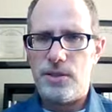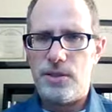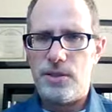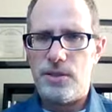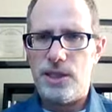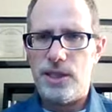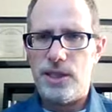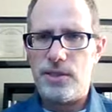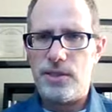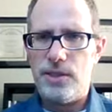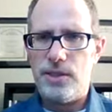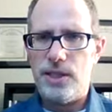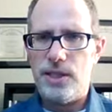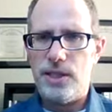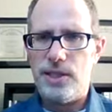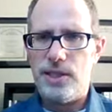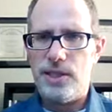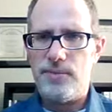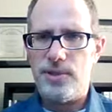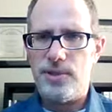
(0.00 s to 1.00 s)
Dr. E
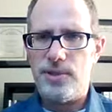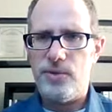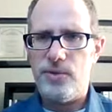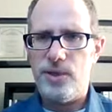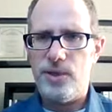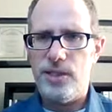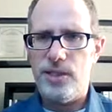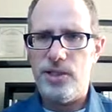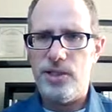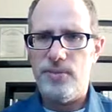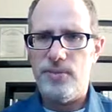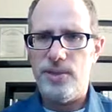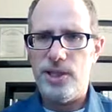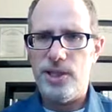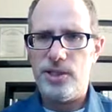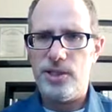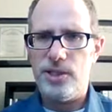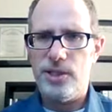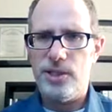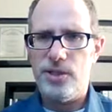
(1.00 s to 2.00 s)
stepped away. Did you
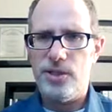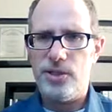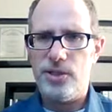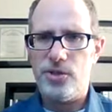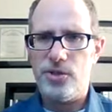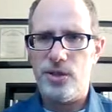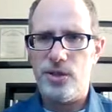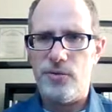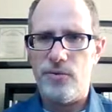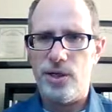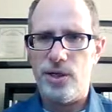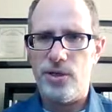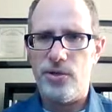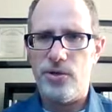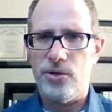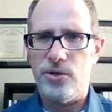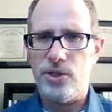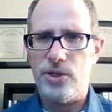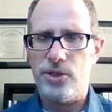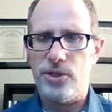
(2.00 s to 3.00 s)
mention in your story what
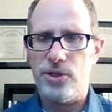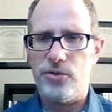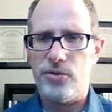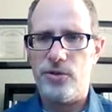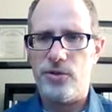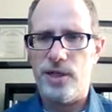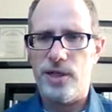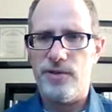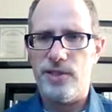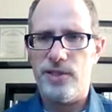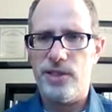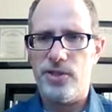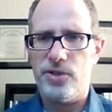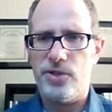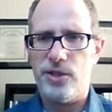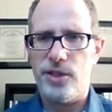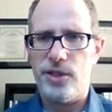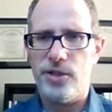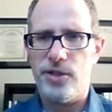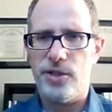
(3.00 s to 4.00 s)
caused your Graves' disease
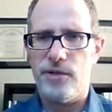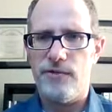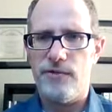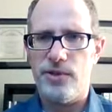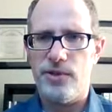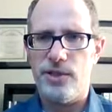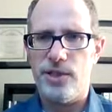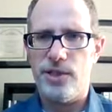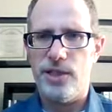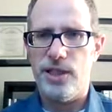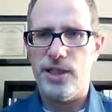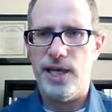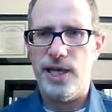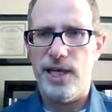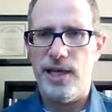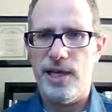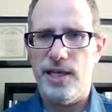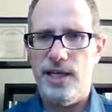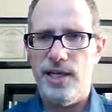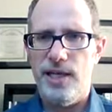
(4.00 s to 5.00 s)
trigger, or if you still
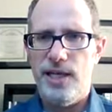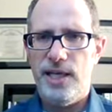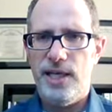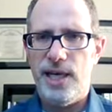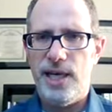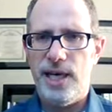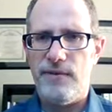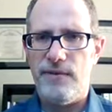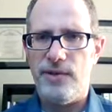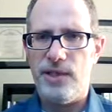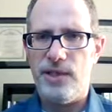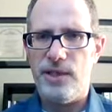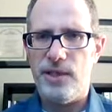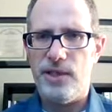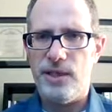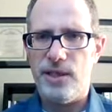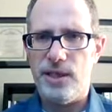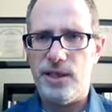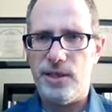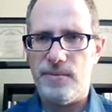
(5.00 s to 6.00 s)
have
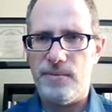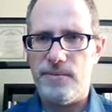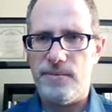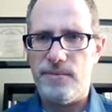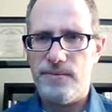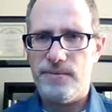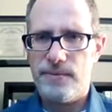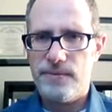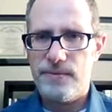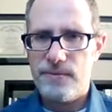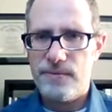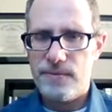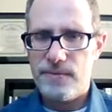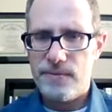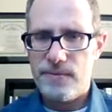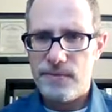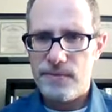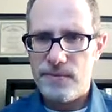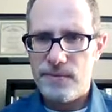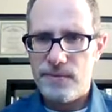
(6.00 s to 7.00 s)
to
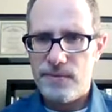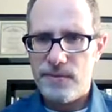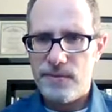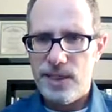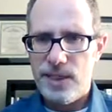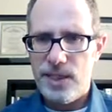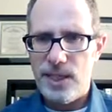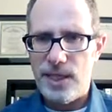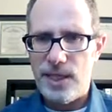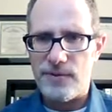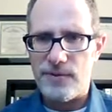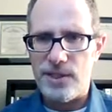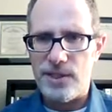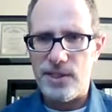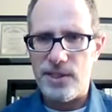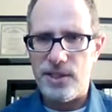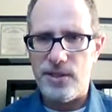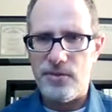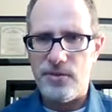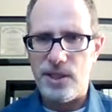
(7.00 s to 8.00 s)

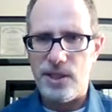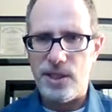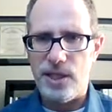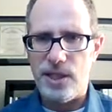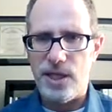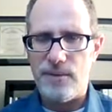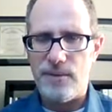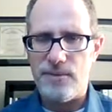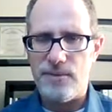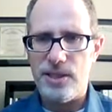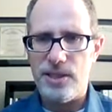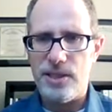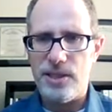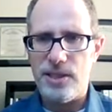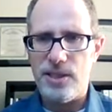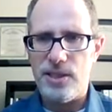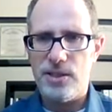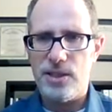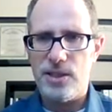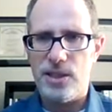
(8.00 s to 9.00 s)
deal with Lyme
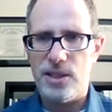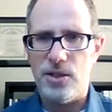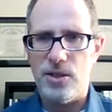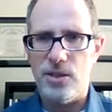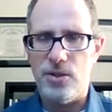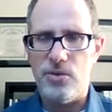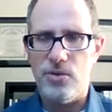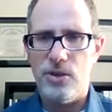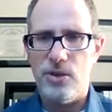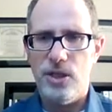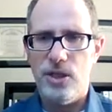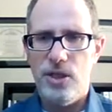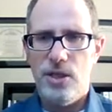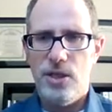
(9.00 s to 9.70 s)
disease? So